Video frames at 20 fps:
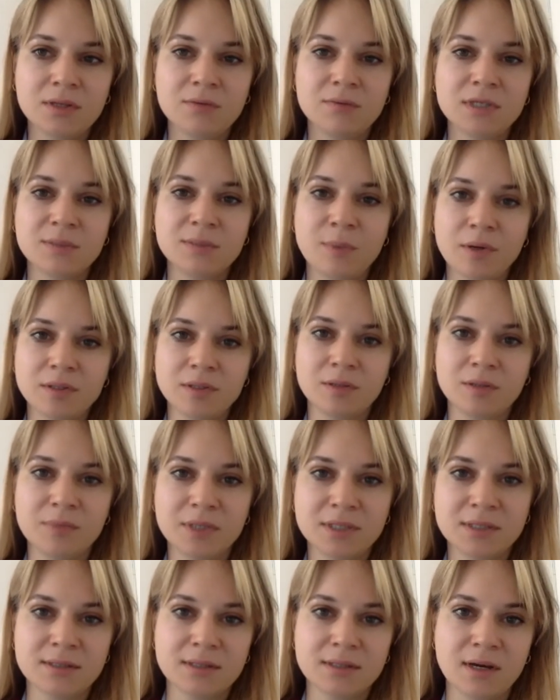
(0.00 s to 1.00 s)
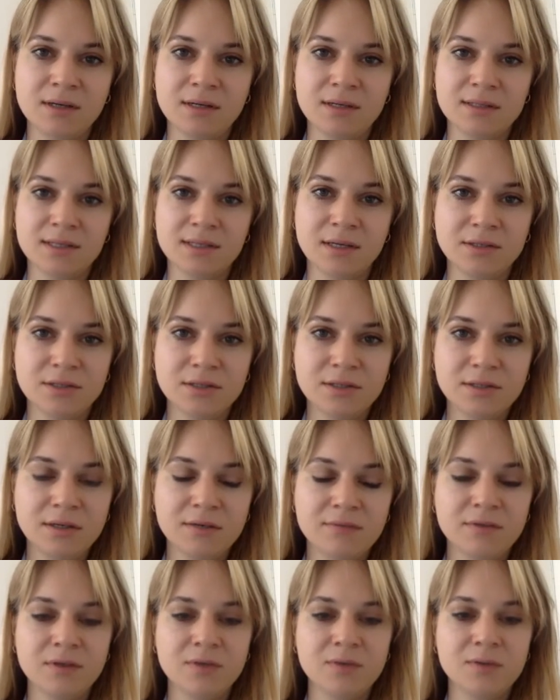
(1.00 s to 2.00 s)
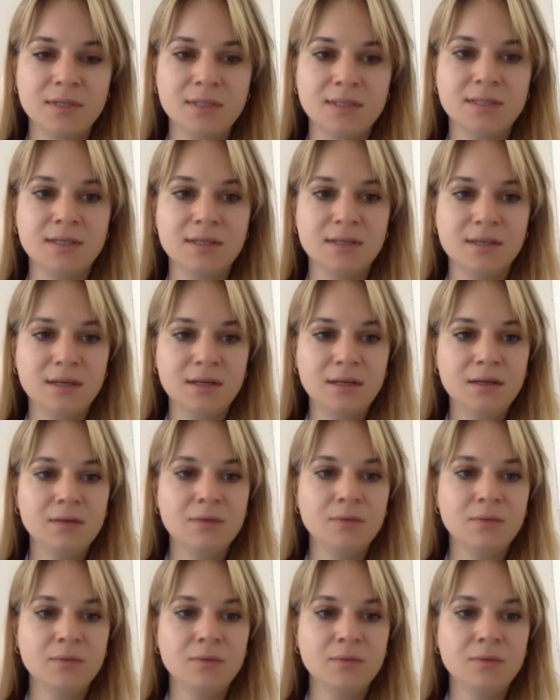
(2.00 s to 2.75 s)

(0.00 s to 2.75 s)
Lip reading: the Responsible Business Conduct Center of the OECD,